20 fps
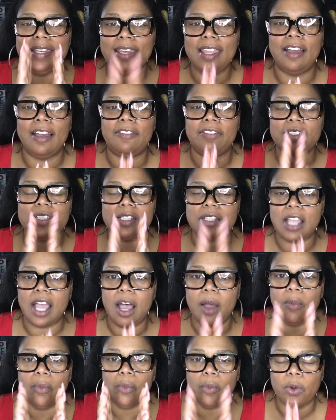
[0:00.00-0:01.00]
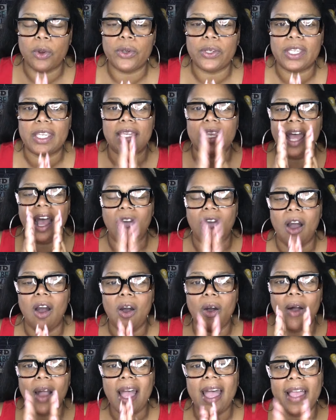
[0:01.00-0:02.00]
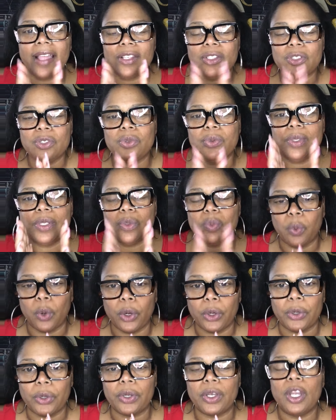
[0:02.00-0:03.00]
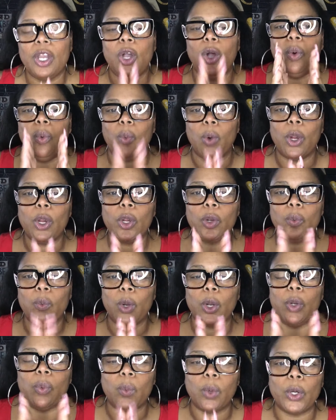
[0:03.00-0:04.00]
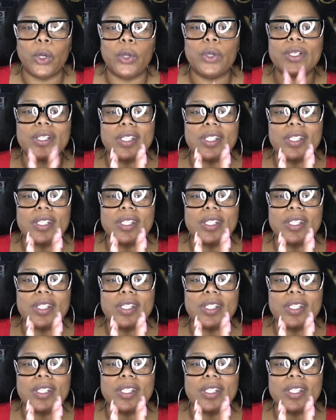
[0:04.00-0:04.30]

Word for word: never stop working. All I do is work, work, work, work,